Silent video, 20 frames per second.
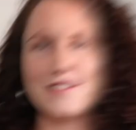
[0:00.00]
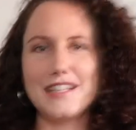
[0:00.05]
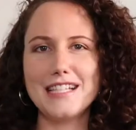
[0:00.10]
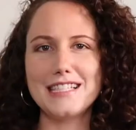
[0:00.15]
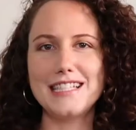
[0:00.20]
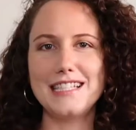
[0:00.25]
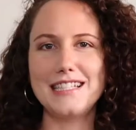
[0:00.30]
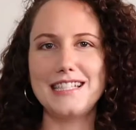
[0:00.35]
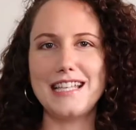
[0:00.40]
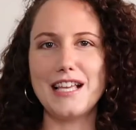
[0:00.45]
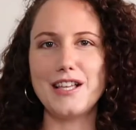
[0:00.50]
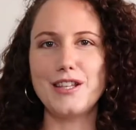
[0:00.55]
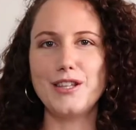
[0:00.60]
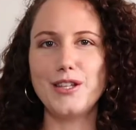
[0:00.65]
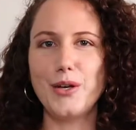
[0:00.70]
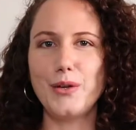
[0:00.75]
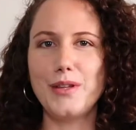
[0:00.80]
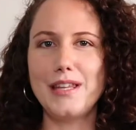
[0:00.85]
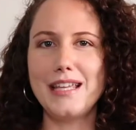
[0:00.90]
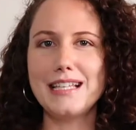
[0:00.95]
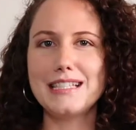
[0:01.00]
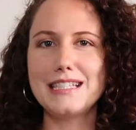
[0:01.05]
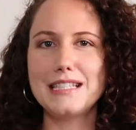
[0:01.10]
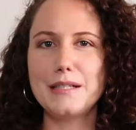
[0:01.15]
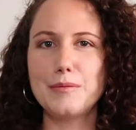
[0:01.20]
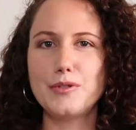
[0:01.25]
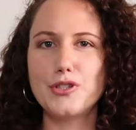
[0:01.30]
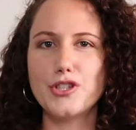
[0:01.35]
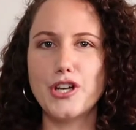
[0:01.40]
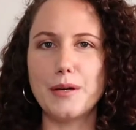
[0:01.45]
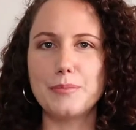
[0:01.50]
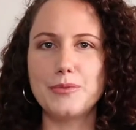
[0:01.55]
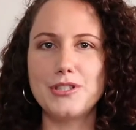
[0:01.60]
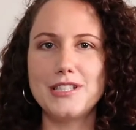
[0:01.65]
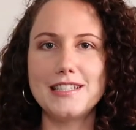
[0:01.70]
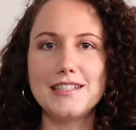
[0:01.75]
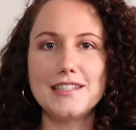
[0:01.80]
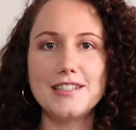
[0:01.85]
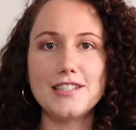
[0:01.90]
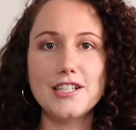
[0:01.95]
Fix is a clothing
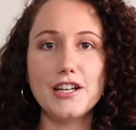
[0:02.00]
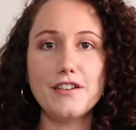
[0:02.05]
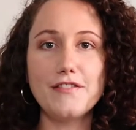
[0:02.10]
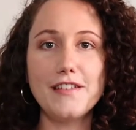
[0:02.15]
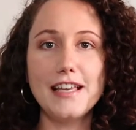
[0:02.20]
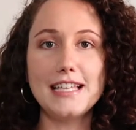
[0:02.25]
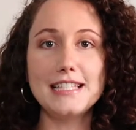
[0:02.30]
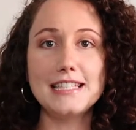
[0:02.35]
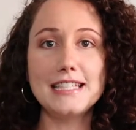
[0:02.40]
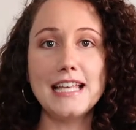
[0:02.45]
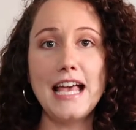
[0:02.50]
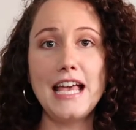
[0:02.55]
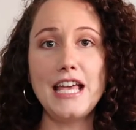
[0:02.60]
subscription service.